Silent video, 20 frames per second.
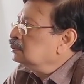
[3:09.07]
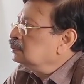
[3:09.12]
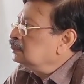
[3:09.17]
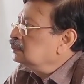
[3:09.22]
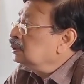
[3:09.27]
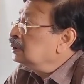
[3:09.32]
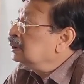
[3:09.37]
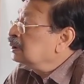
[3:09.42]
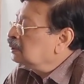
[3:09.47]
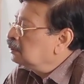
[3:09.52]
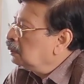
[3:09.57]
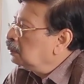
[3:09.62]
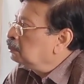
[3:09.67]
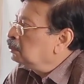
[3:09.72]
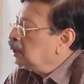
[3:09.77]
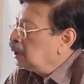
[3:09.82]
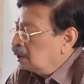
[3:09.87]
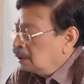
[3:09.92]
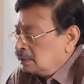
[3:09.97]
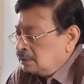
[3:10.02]
It's the
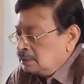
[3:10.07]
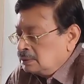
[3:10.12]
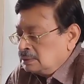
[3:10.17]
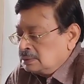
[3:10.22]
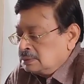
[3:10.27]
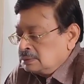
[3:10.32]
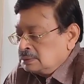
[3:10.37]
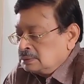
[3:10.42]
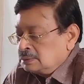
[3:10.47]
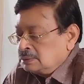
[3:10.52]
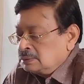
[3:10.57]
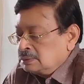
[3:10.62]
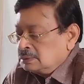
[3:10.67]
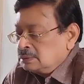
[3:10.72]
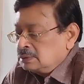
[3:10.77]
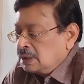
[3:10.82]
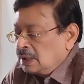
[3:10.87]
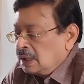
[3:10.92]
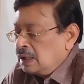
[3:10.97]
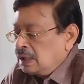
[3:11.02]
normal.
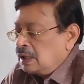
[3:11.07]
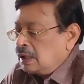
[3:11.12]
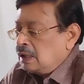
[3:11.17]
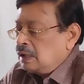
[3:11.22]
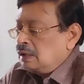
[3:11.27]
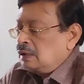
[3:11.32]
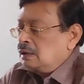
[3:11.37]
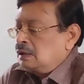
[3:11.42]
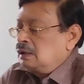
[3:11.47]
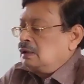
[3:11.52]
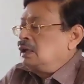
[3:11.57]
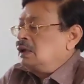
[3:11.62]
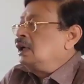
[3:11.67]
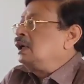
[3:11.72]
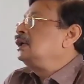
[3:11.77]
Color